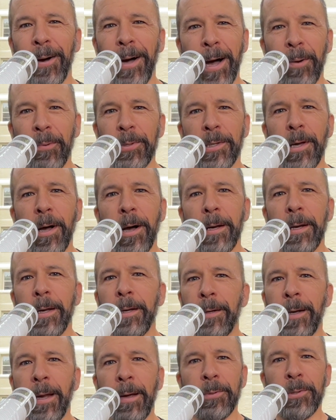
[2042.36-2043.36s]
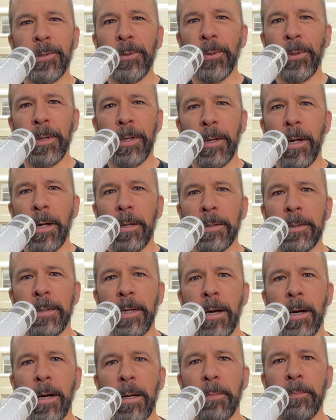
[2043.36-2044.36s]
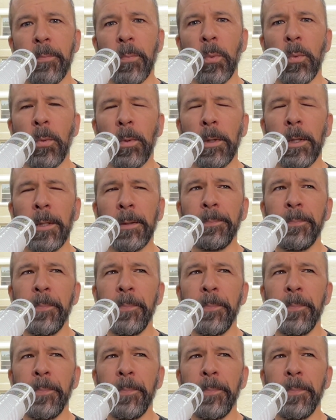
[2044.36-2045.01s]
was on it and I was doing it all the time. Well,